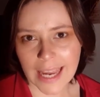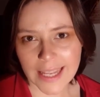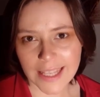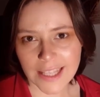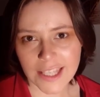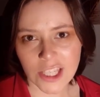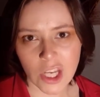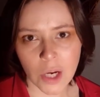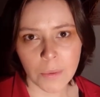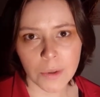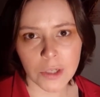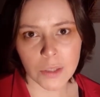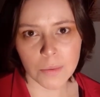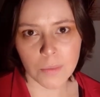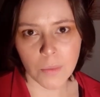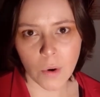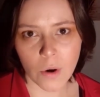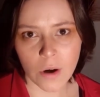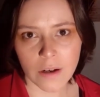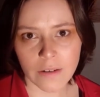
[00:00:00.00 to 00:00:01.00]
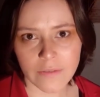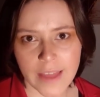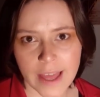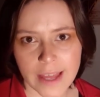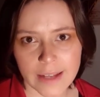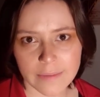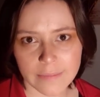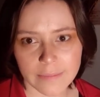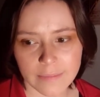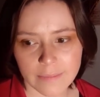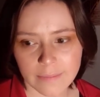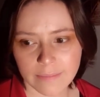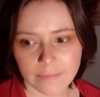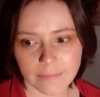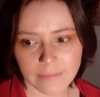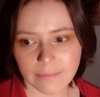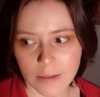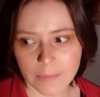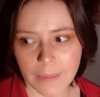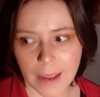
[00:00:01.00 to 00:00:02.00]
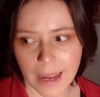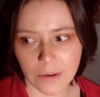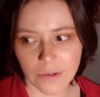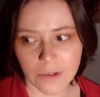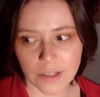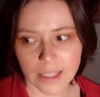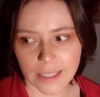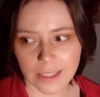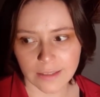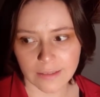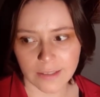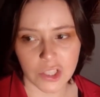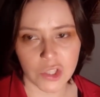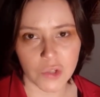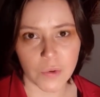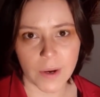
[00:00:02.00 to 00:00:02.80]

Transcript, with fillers: I get so much more of that heart-pounding,